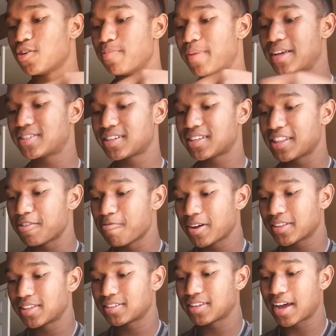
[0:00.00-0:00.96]
So basically,
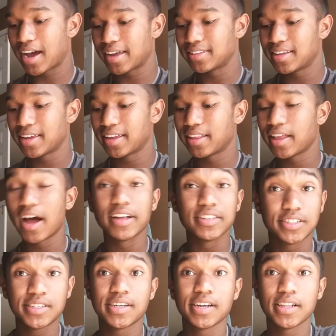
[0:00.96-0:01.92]
what this guy did,
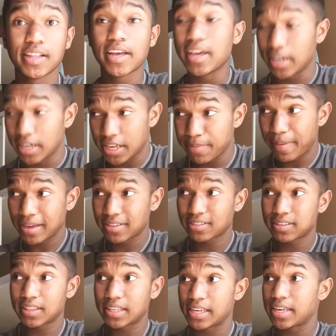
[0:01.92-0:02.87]
Ajeel, he
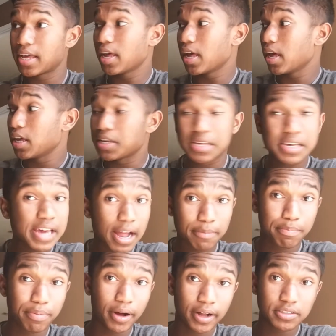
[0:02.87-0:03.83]
basically he
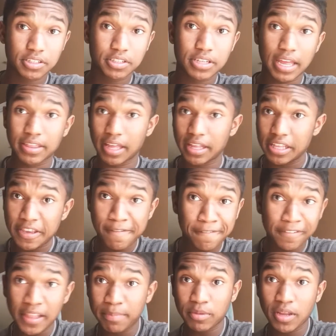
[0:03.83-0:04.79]
got punched and then he
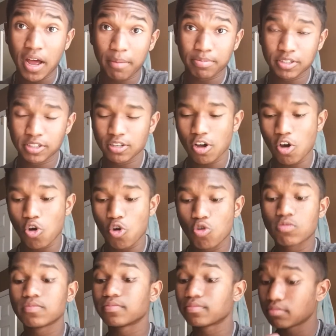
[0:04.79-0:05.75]
flipped up.
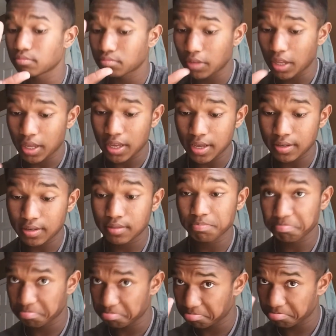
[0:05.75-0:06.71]
So
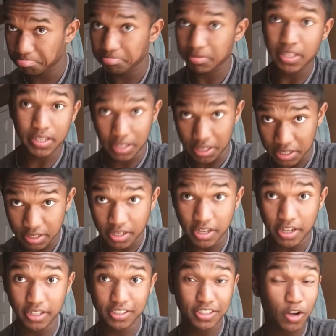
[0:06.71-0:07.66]
he's he's
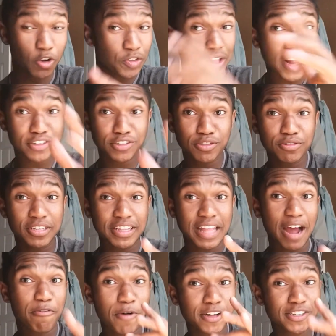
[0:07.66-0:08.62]
good. So Natsu
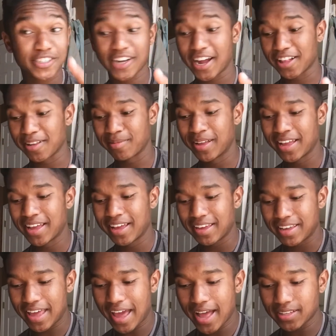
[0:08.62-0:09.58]
did not one shot him.
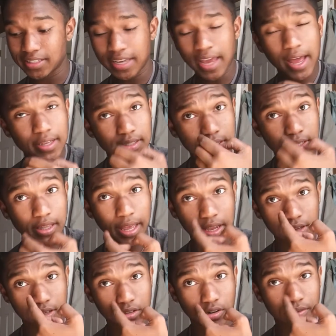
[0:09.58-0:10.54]
Yeah, he has
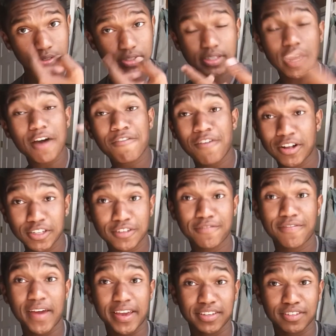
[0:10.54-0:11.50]
like a sort of scuff on
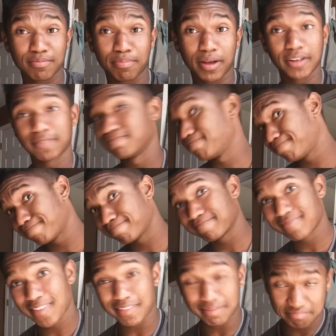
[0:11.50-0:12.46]
his face, but
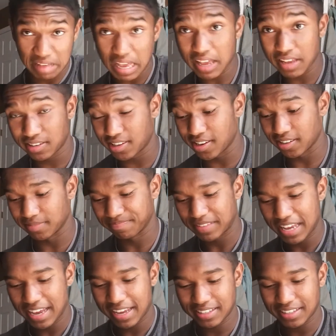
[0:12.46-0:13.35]
it's good.